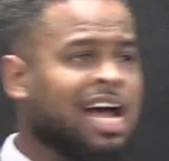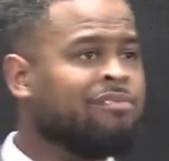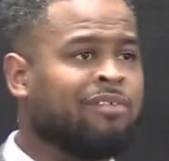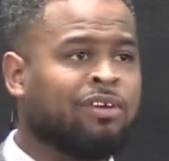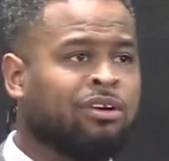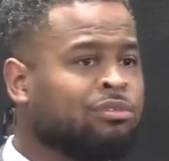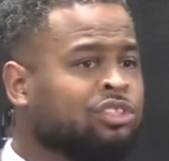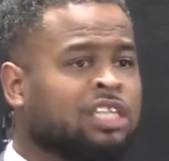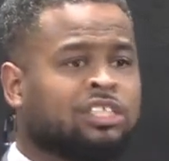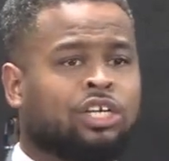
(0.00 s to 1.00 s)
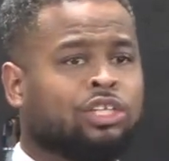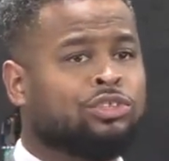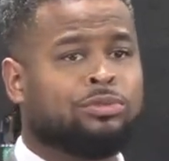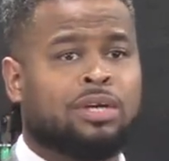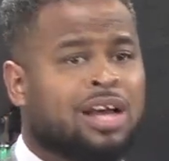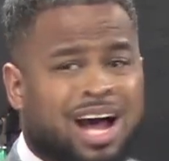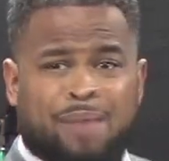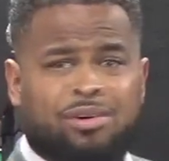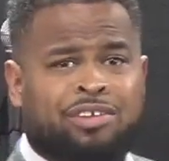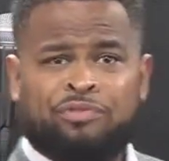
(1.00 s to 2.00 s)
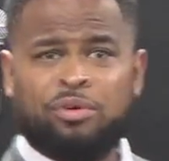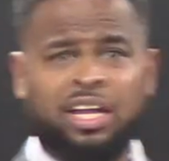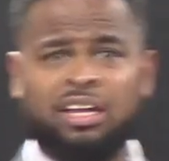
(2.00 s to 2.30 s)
I've never known such a I'm only 40.